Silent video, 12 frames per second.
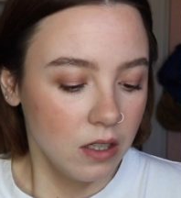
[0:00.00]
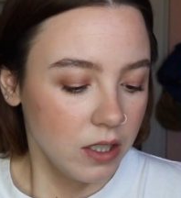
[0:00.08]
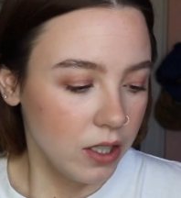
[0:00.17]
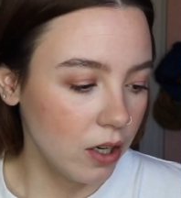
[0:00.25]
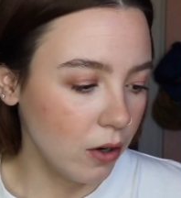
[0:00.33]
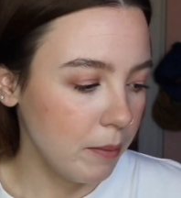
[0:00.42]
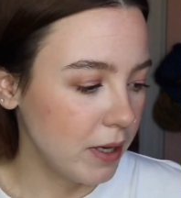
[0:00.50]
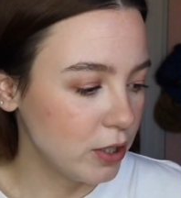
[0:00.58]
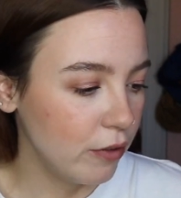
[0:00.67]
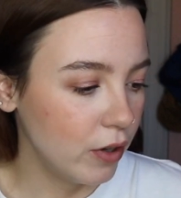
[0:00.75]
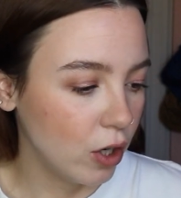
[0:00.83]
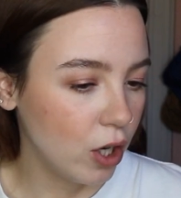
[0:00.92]
you know, it makes
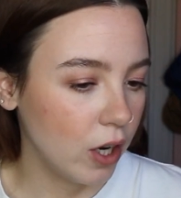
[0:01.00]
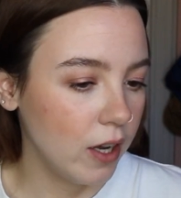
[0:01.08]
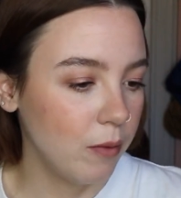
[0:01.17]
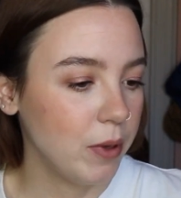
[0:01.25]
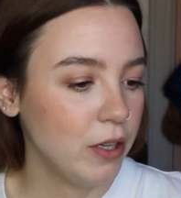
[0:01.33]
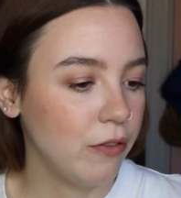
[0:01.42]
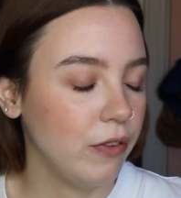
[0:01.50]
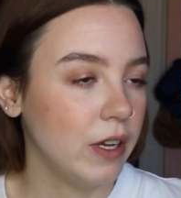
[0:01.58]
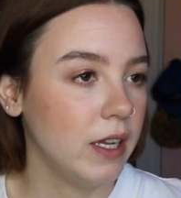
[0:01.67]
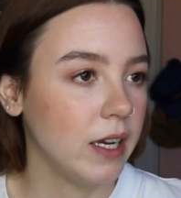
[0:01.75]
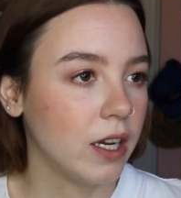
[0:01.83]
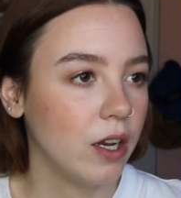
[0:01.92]
you feel good, but you feel
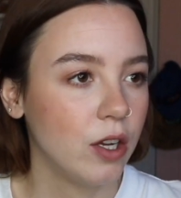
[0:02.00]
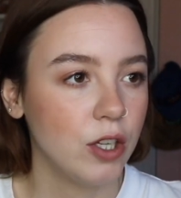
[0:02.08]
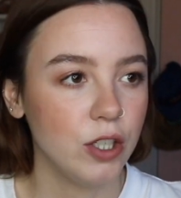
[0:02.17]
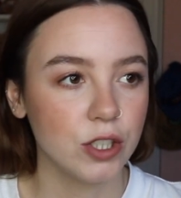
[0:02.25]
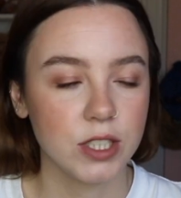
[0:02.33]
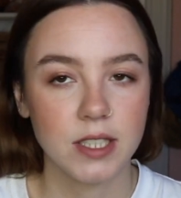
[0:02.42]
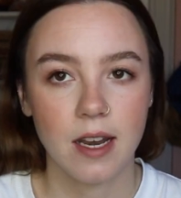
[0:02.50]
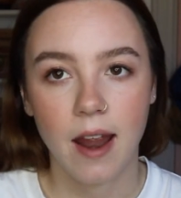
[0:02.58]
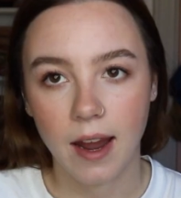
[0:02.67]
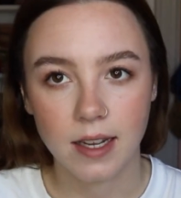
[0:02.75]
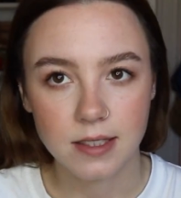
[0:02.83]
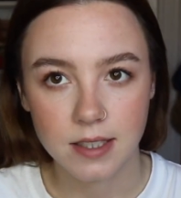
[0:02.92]
like you're just
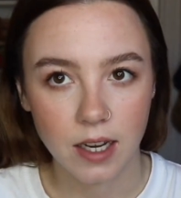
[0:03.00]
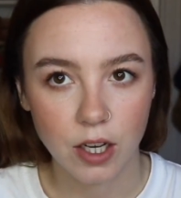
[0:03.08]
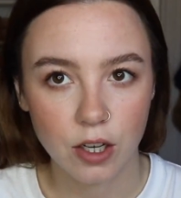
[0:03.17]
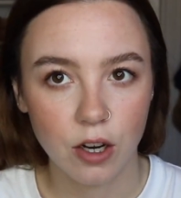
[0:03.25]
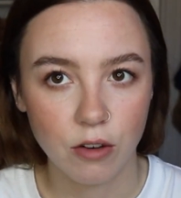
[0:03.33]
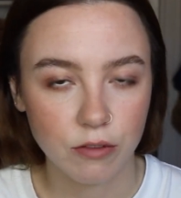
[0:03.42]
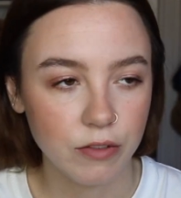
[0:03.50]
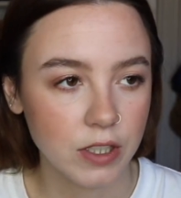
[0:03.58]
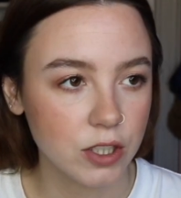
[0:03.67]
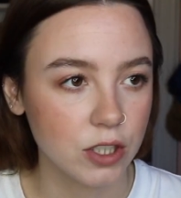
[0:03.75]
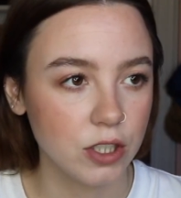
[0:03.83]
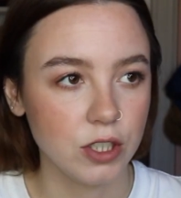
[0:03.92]
enhancing your own
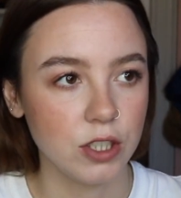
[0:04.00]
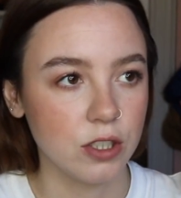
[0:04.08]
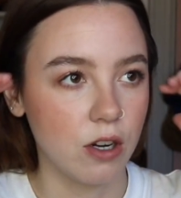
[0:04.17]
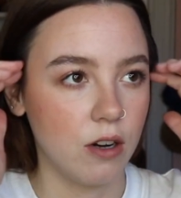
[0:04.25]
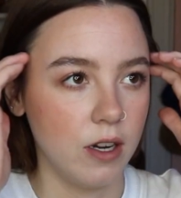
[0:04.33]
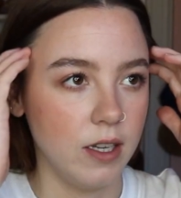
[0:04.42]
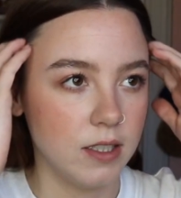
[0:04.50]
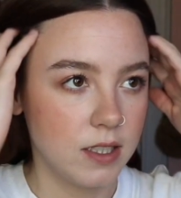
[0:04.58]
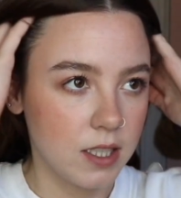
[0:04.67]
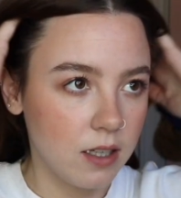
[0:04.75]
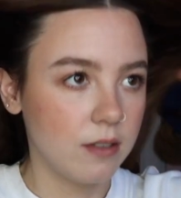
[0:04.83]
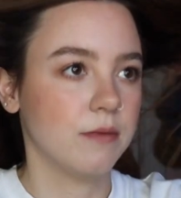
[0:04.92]
features. You're
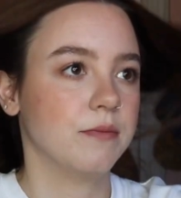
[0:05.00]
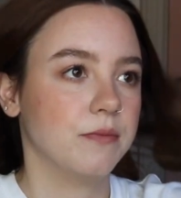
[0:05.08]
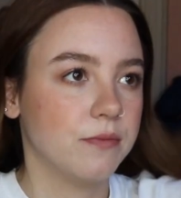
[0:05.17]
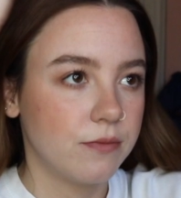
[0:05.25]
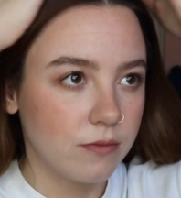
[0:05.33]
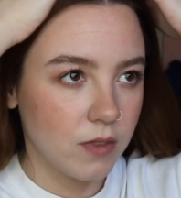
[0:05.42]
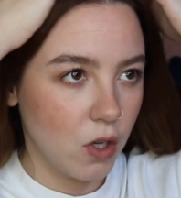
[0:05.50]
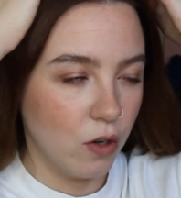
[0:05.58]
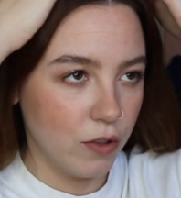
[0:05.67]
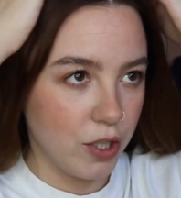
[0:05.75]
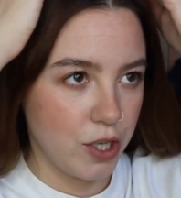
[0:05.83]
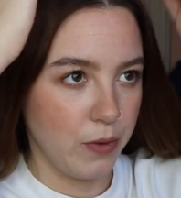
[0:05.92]
not
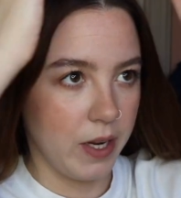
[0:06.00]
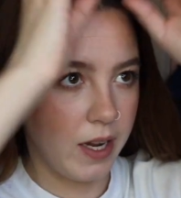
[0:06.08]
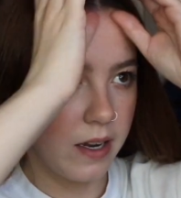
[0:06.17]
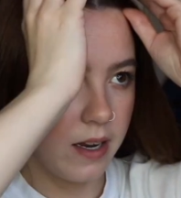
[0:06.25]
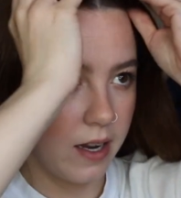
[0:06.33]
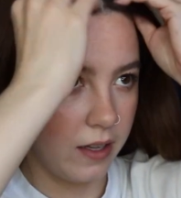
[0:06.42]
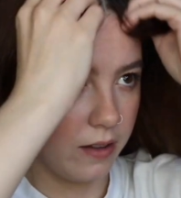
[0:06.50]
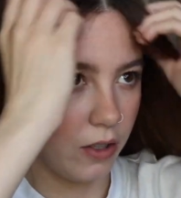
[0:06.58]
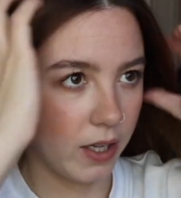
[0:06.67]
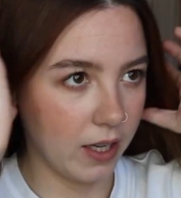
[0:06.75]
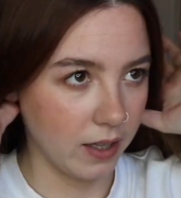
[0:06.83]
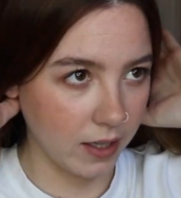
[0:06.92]
overdoing it and
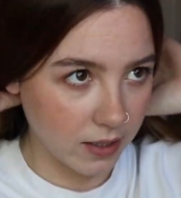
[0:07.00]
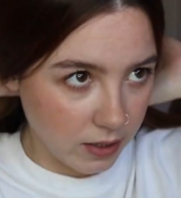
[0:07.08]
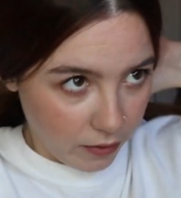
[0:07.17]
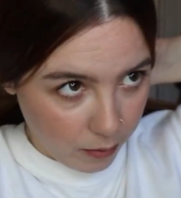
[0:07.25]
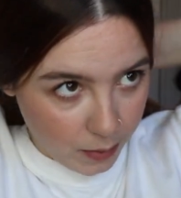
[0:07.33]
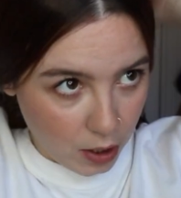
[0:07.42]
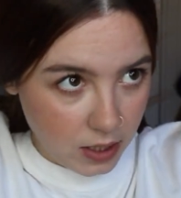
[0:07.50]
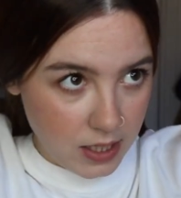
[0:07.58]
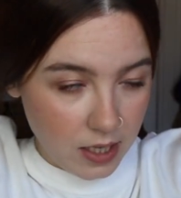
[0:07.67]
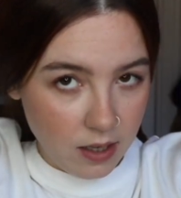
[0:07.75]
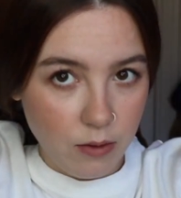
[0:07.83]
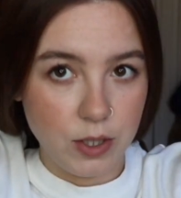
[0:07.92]
looking like a different
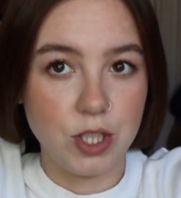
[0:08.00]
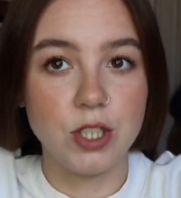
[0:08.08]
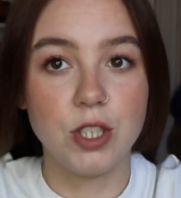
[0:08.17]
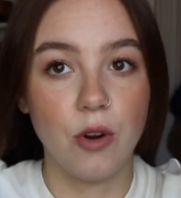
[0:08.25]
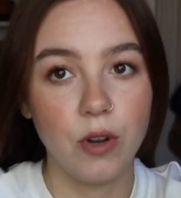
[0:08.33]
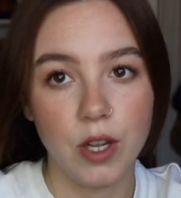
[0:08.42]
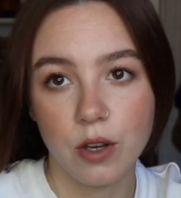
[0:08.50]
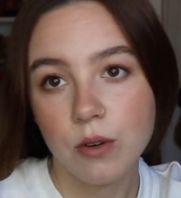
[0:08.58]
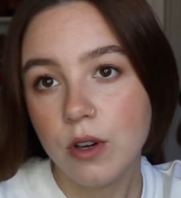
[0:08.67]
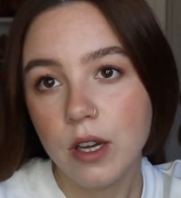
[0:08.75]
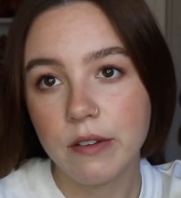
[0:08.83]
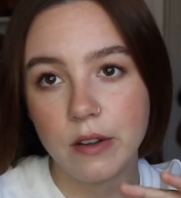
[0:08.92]
person, which is totally
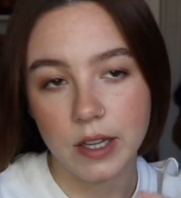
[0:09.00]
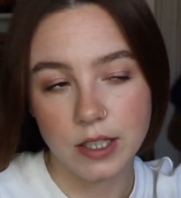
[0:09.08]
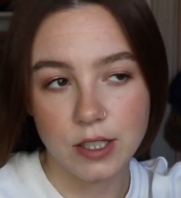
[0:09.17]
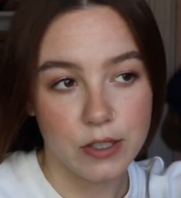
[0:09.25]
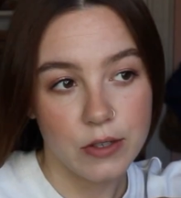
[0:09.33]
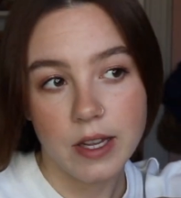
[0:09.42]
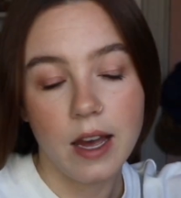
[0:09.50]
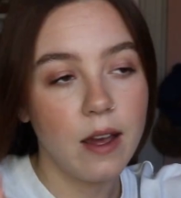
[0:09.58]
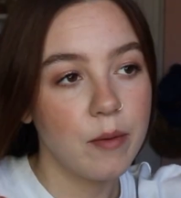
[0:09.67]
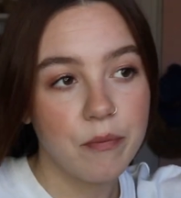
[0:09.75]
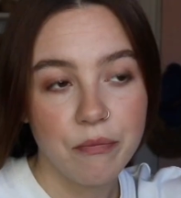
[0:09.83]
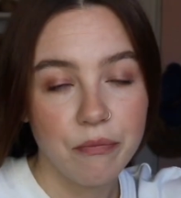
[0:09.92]
cool if you like to do that.